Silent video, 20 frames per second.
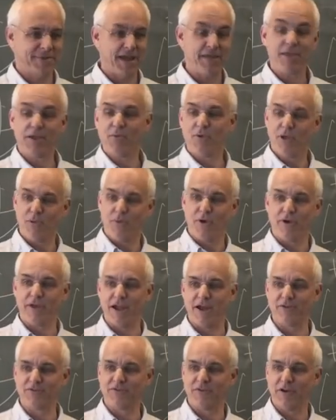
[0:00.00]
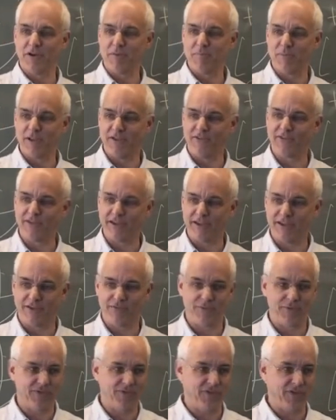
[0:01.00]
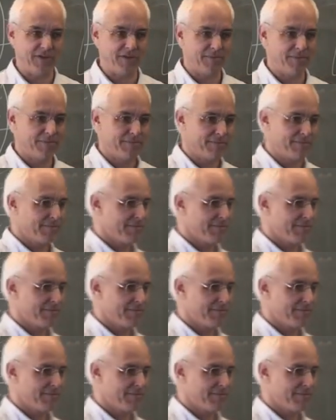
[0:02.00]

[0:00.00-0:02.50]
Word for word: And they will work out very pleasantly, as we'll see.